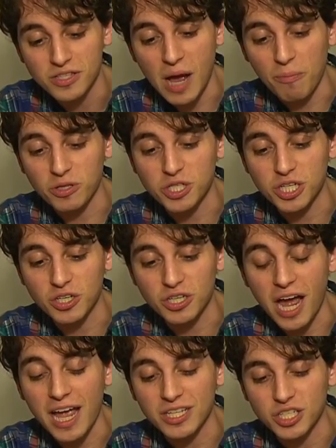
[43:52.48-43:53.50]
Top with gin-
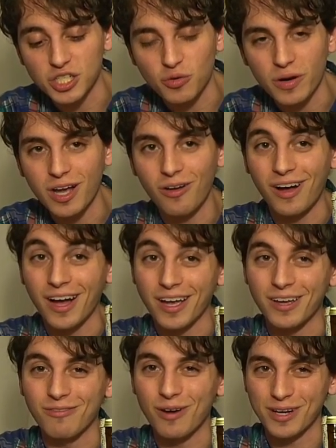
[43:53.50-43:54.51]
diet ginger ale. I
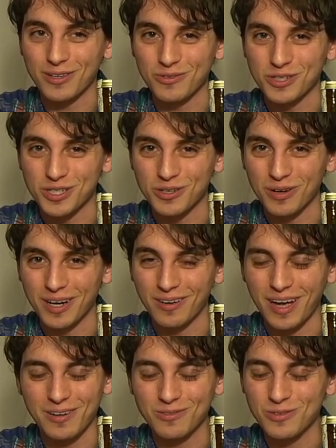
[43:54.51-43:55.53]
have regular ginger
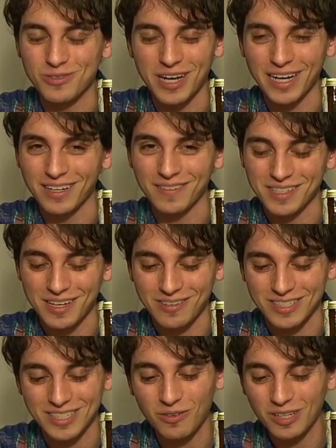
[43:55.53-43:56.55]
ale. I don't do diet in this
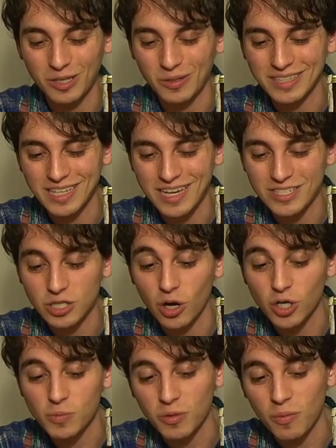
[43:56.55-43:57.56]
house. Don't like the way it tastes.
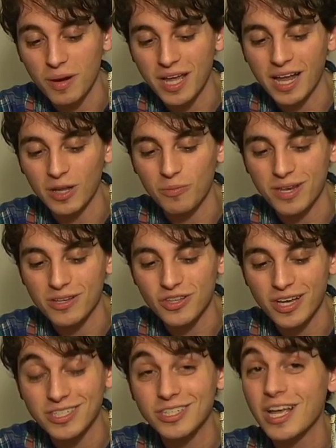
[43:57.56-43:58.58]
Garnish with the remaining jalapeno
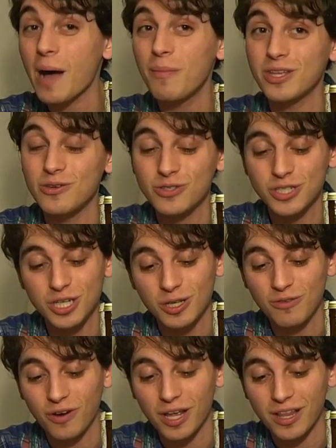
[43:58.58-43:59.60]
slices. I'm going to use
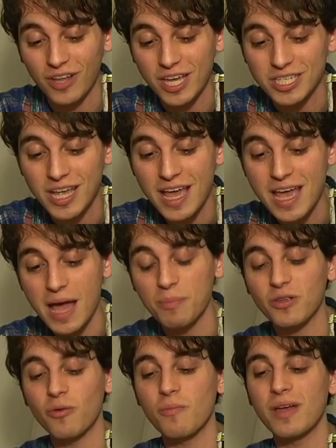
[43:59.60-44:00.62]
chili flakes and
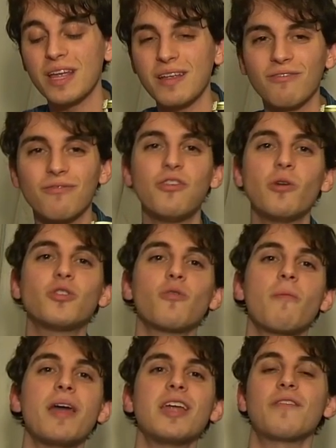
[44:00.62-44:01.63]
put the remain float the
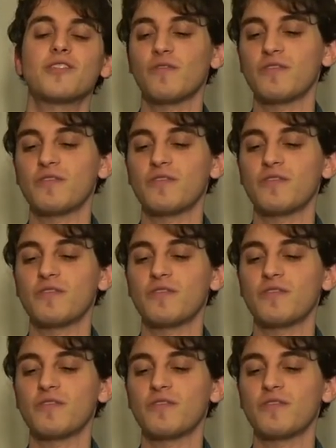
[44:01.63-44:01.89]
remaining on the